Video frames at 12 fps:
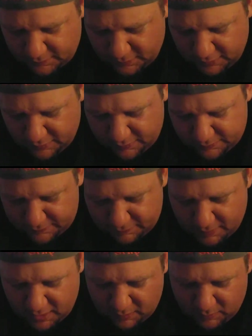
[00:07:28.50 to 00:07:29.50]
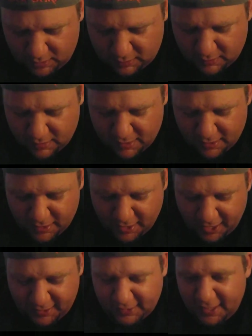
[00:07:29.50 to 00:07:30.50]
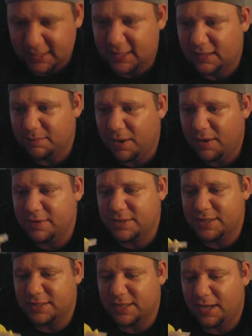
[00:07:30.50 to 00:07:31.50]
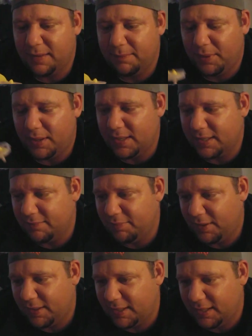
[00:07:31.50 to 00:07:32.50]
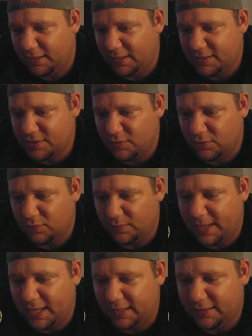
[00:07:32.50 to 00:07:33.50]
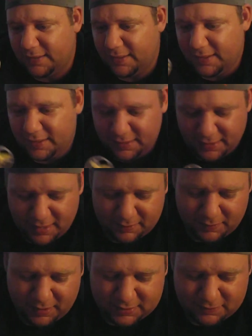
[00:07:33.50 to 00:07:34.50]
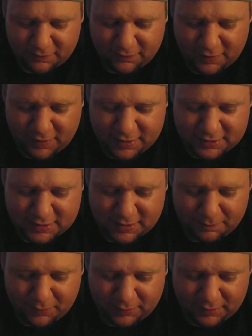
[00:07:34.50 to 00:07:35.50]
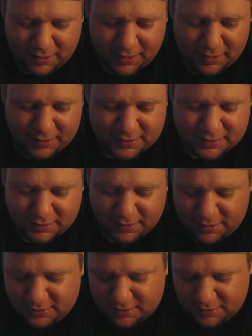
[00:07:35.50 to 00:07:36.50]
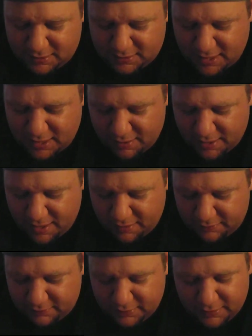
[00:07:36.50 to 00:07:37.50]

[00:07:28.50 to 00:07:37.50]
Yeah, maybe. I like that the motors just unplug and plug in. That's cool, man. That makes for very simple installation and teardown.